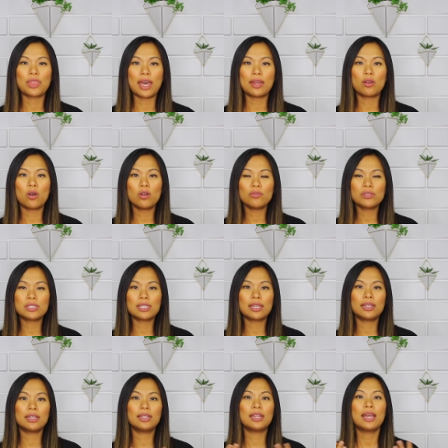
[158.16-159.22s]
That all of a
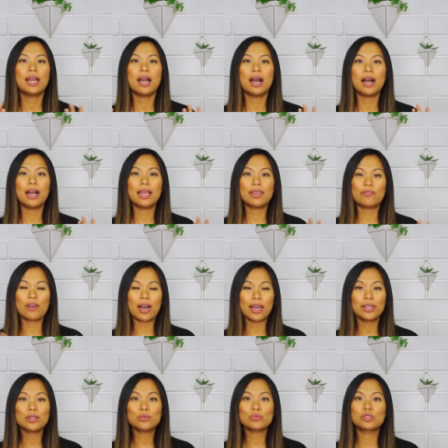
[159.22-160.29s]
sudden, if
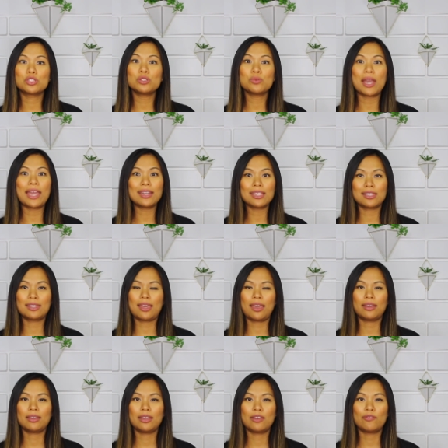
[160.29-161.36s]
I don't do
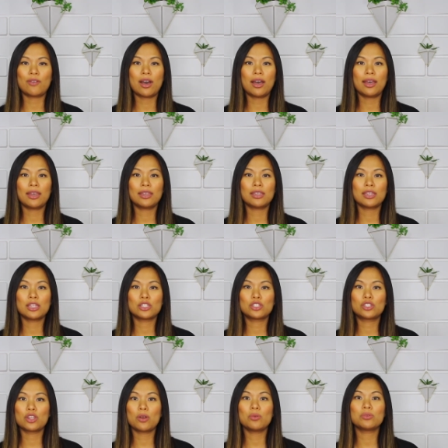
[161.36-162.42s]
anything, if I
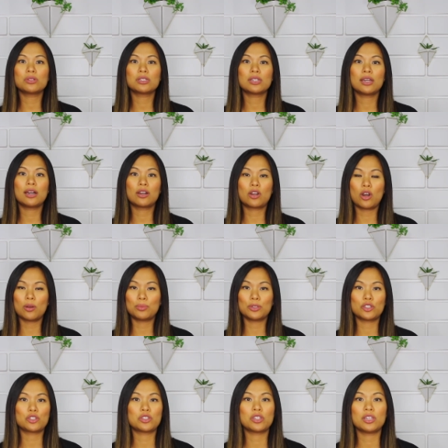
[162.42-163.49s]
don't
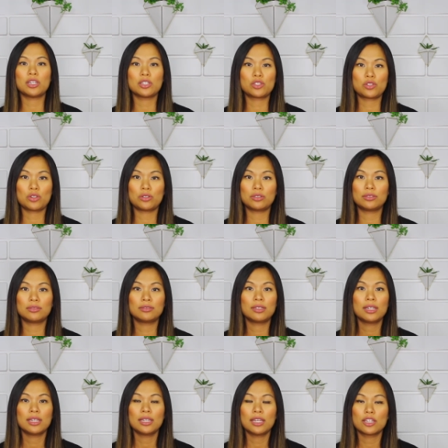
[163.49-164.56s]
accomplish a certain
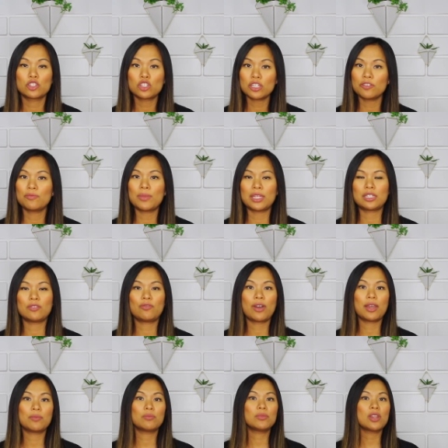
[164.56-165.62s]
achievement, if
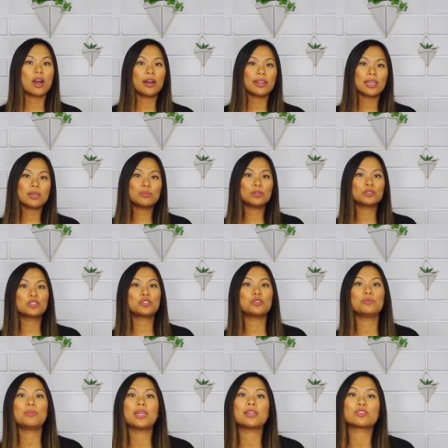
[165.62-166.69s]
I'm not able
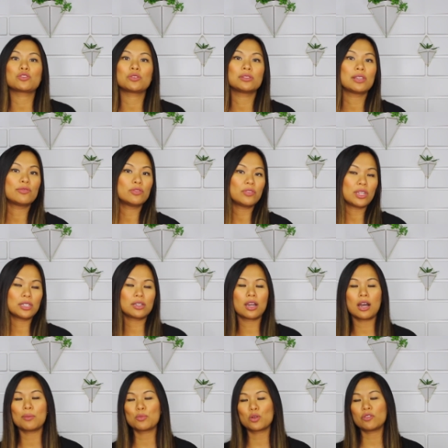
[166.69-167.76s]
to make a certain level of
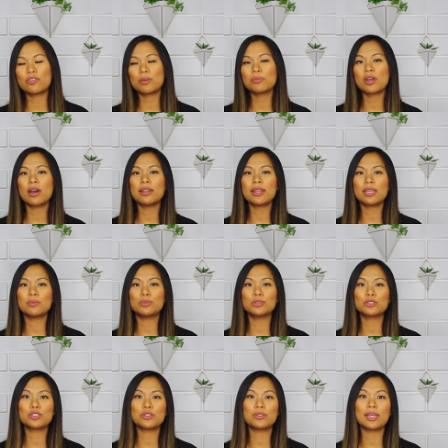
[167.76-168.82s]
income, or if I'm not
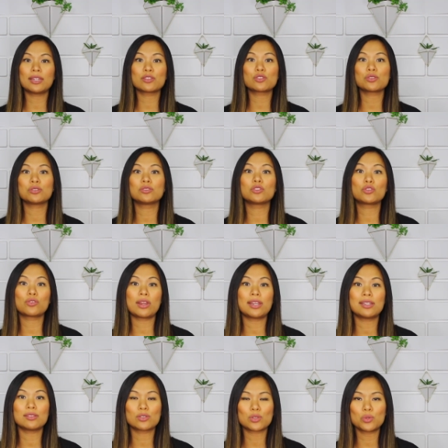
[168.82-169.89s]
able to get a certain
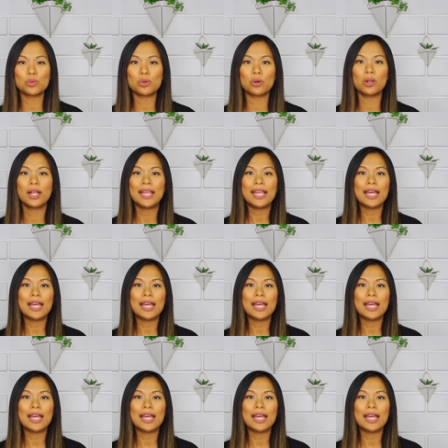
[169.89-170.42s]
grade in school,